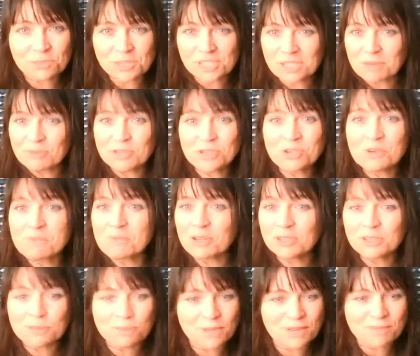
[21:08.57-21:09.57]
which I'm sure
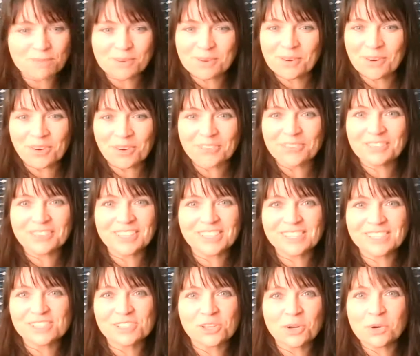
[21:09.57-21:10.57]
most people on
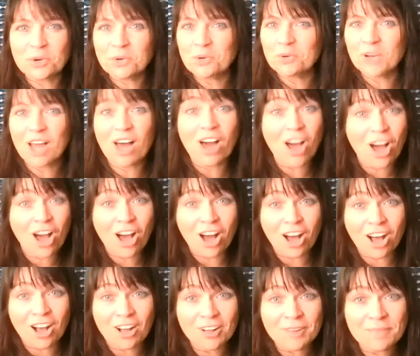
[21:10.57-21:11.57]
this call
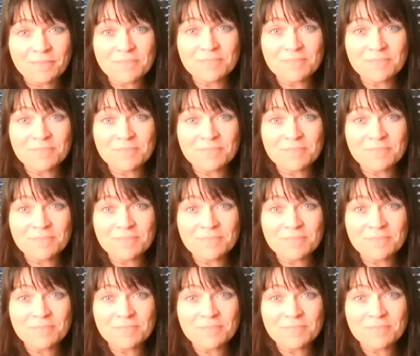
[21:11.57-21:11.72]
are,